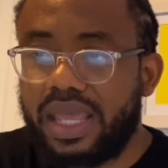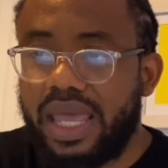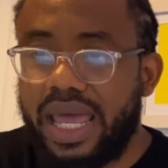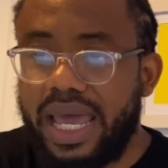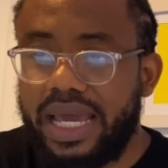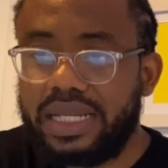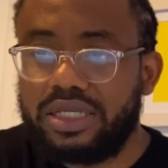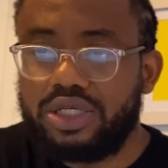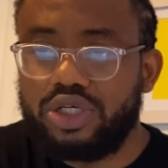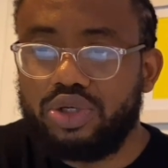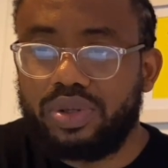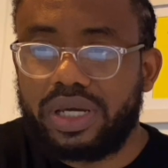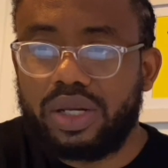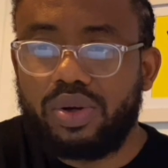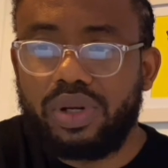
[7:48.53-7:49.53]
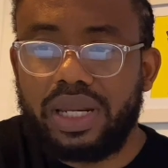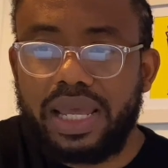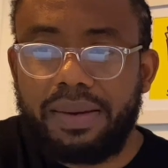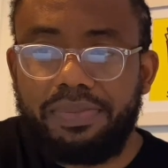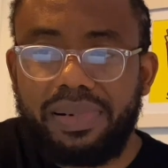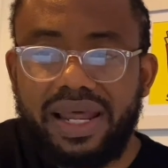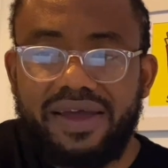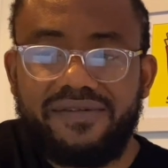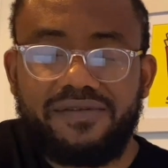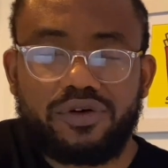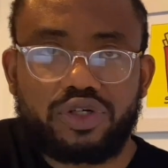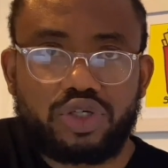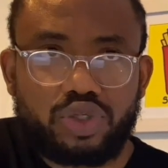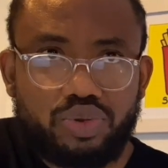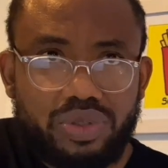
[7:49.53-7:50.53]
And you can only apply for
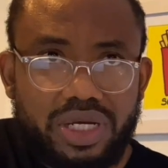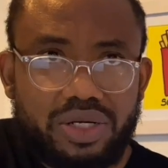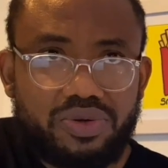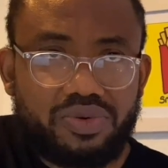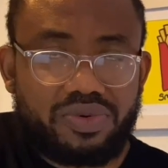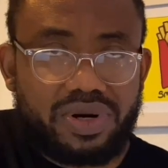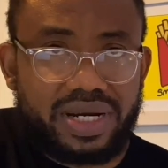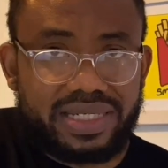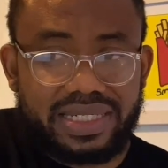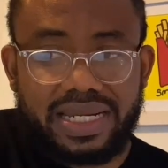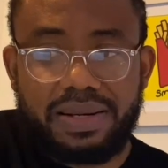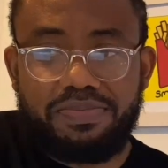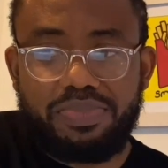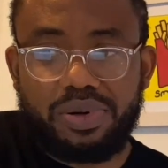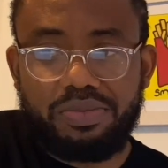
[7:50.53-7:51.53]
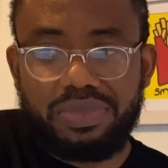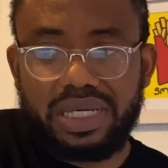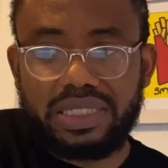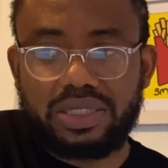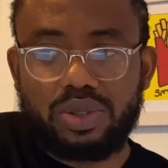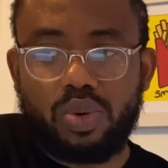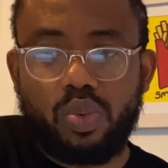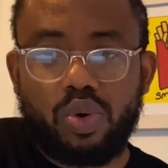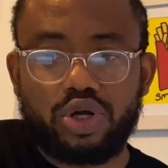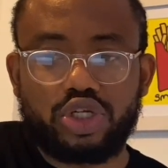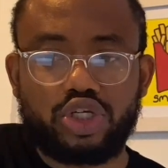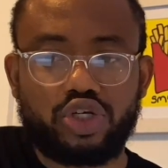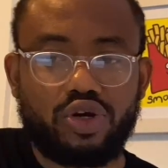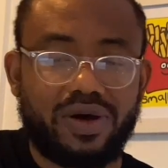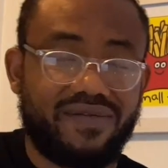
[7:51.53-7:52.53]
student resident permit
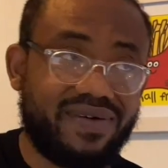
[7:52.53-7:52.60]
once you